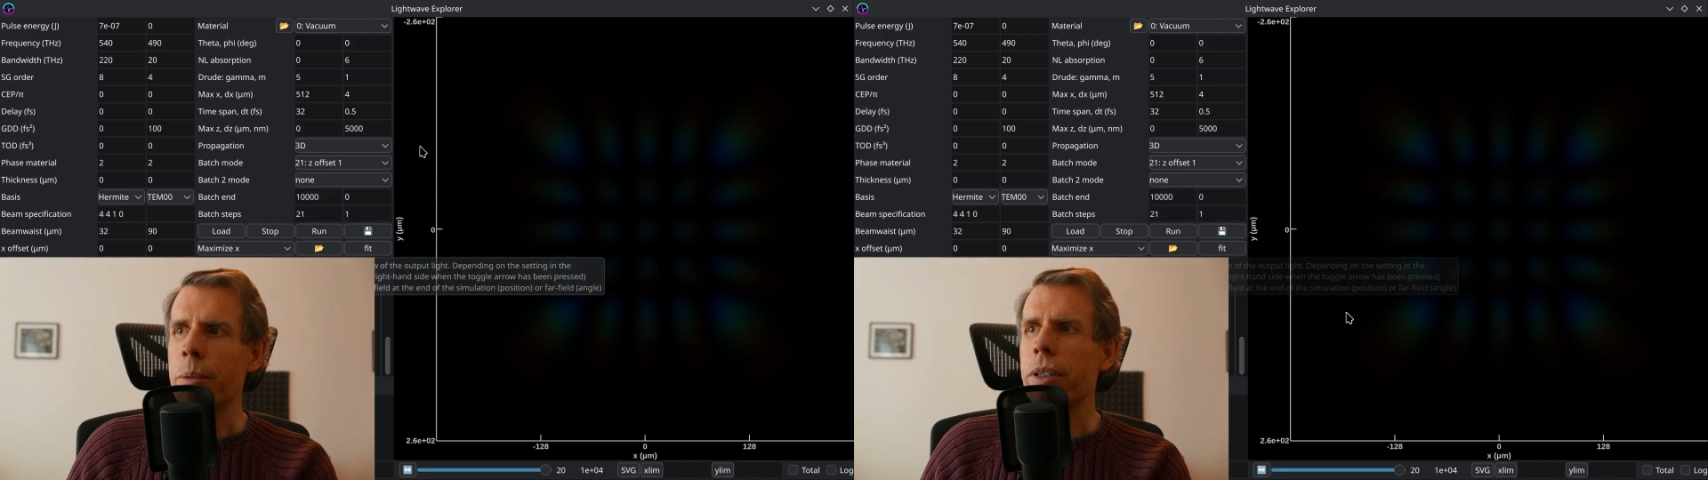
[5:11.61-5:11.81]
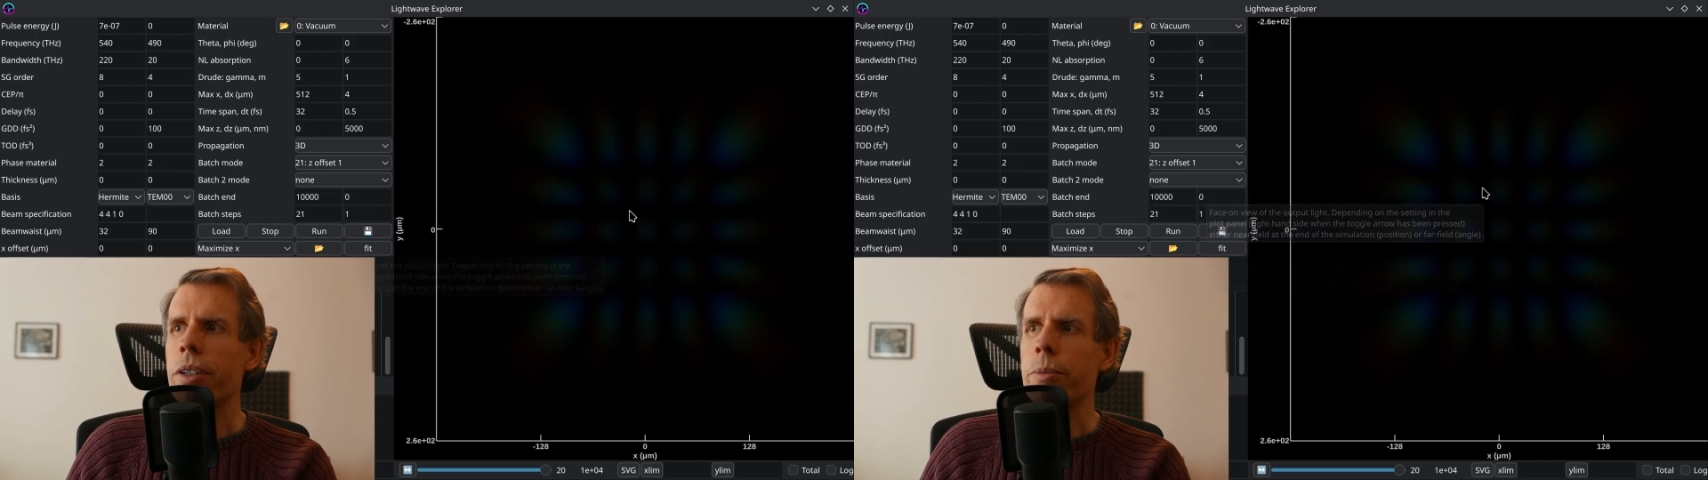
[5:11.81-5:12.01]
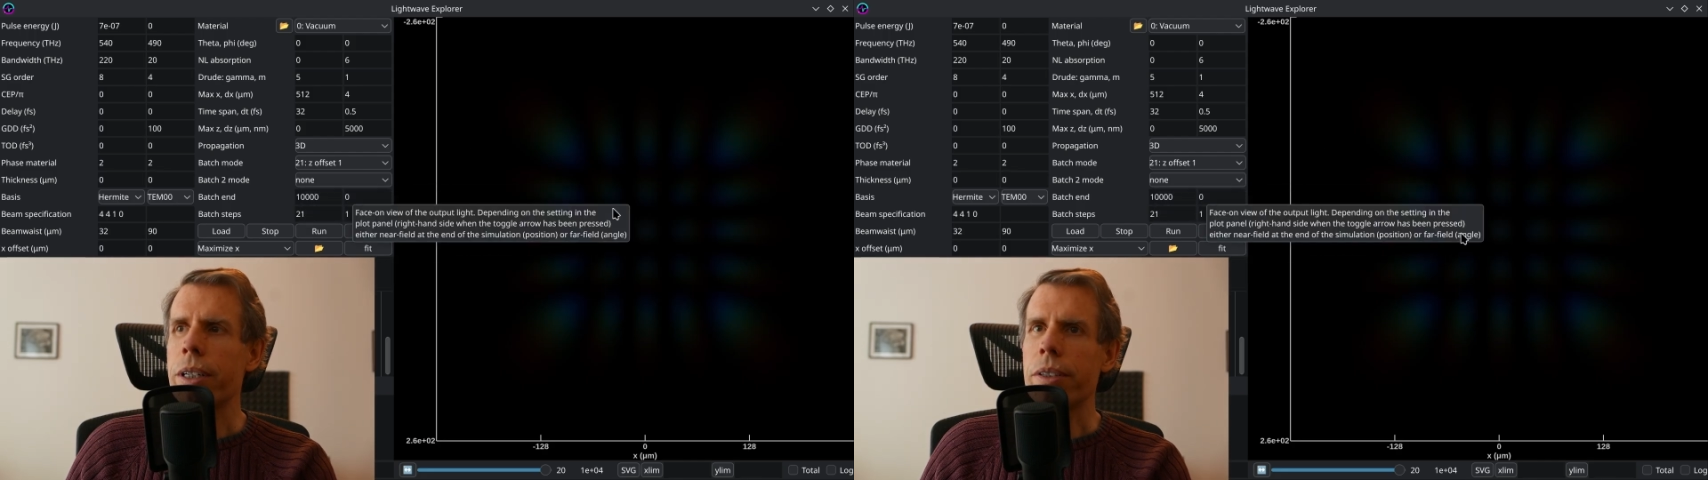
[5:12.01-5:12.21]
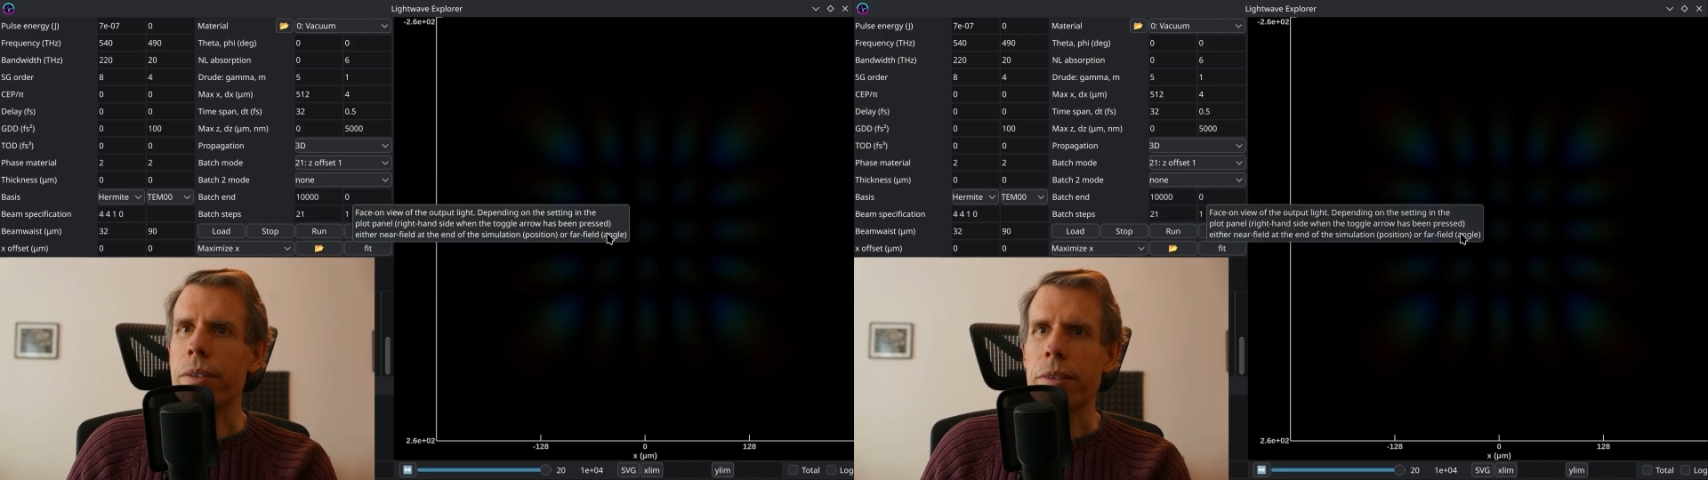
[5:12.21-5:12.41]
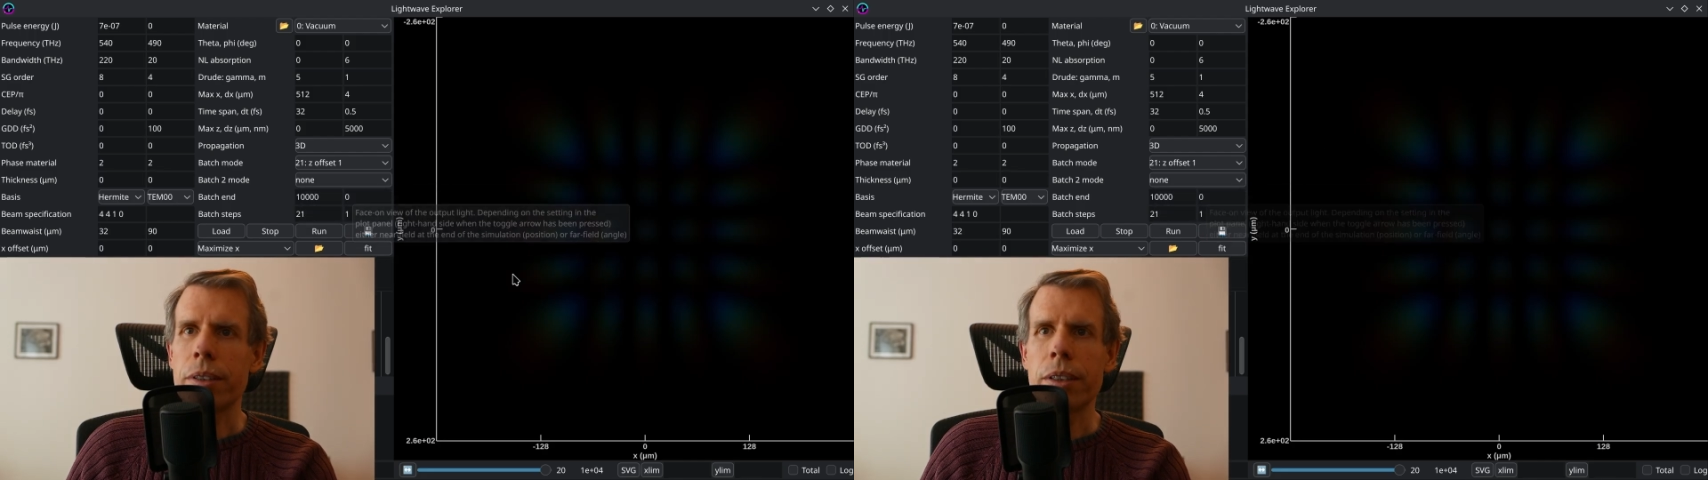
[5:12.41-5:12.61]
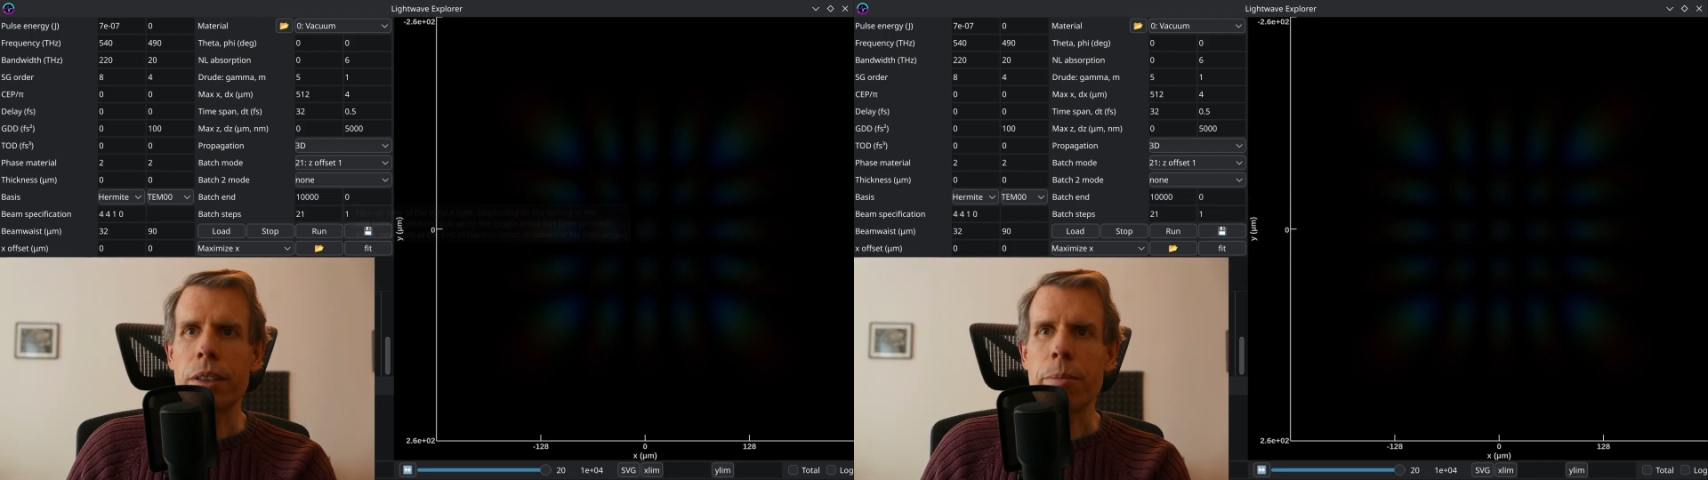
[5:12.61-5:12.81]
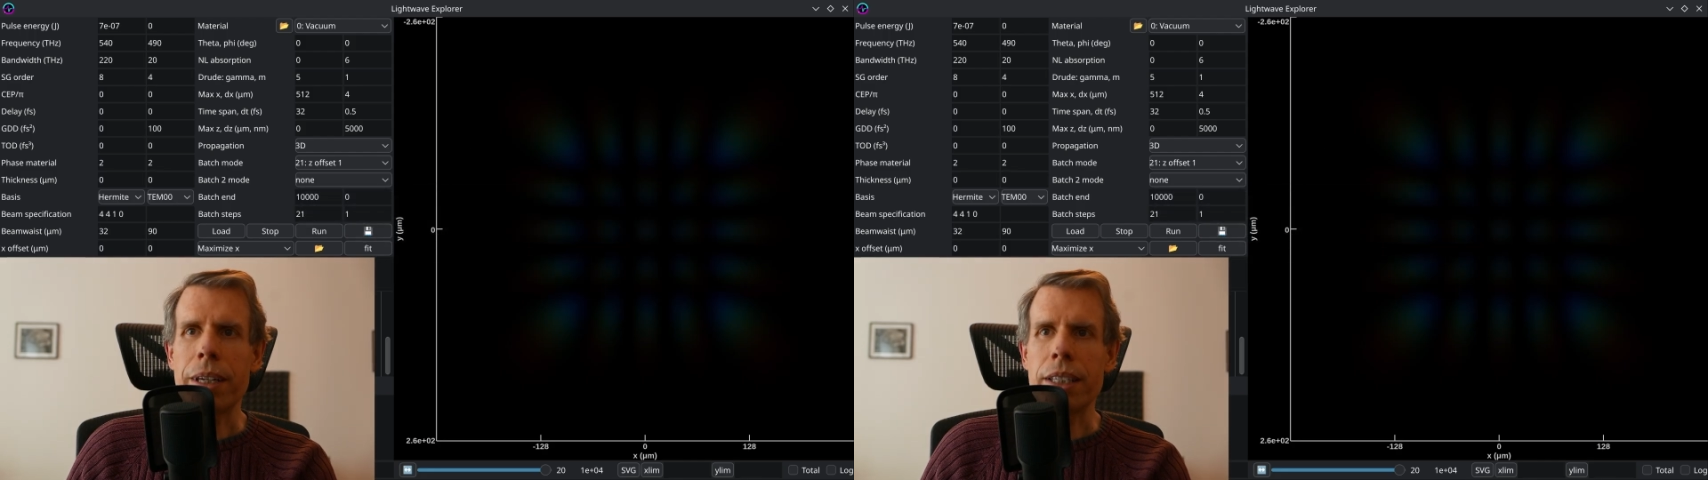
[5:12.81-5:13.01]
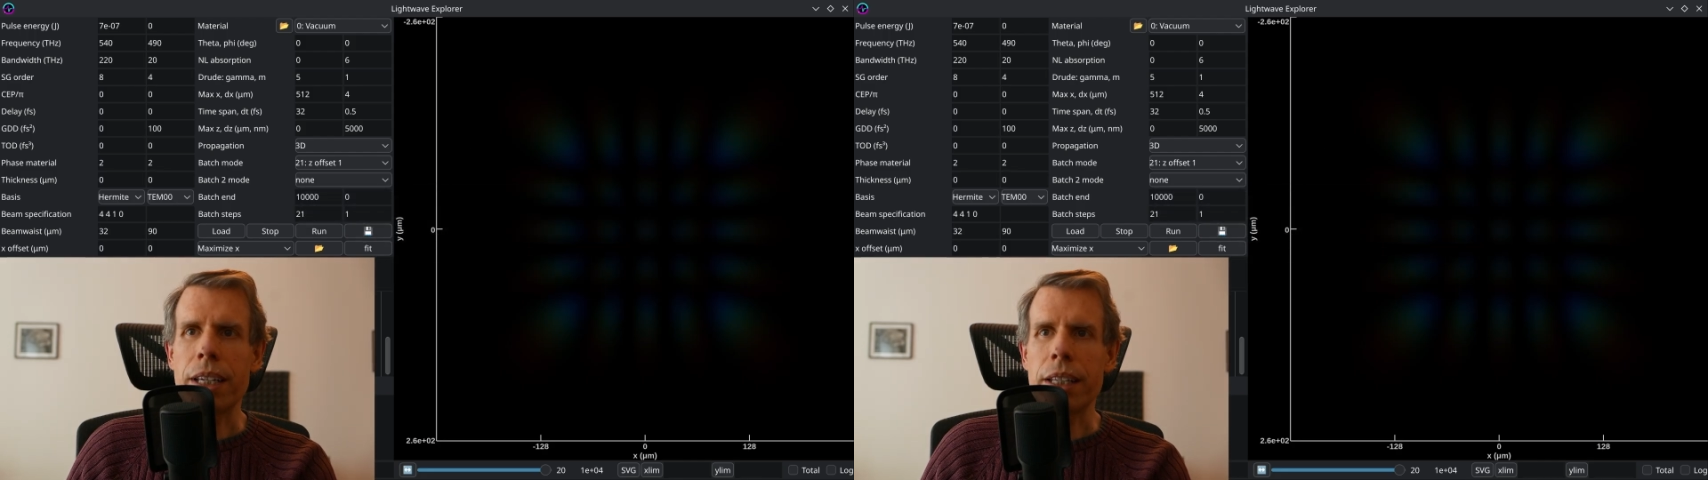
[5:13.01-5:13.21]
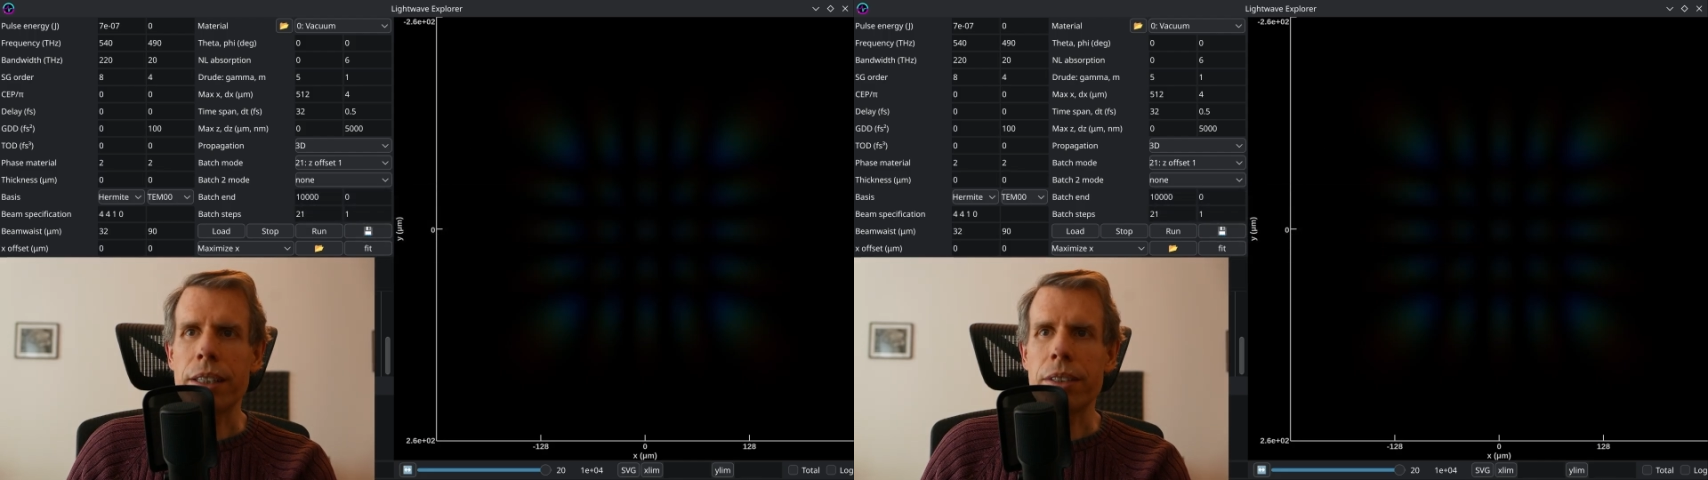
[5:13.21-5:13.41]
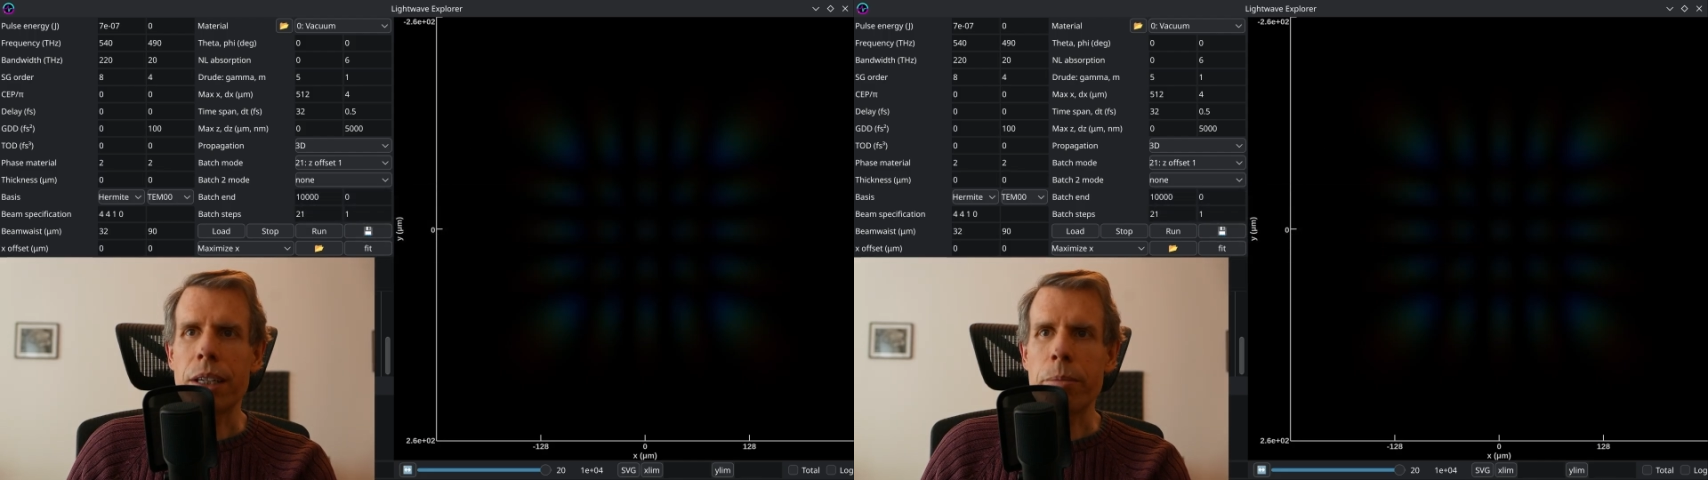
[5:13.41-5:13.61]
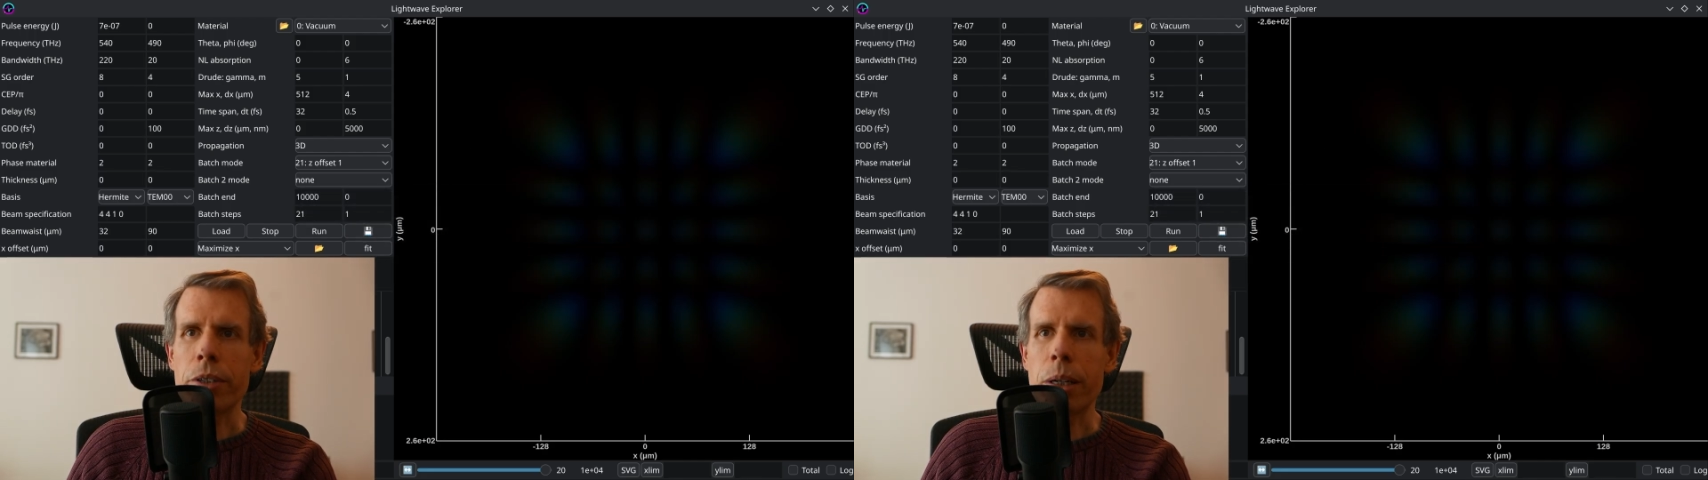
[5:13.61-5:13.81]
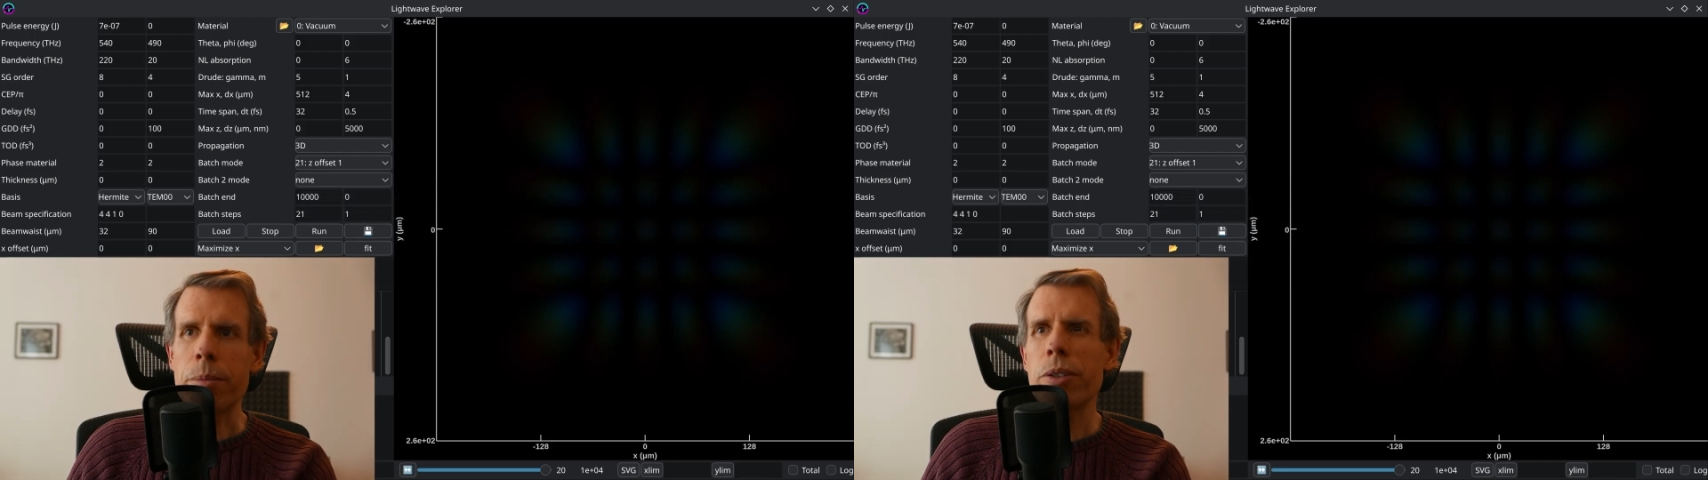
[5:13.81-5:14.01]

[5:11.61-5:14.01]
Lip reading: But otherwise you maintain the same shape.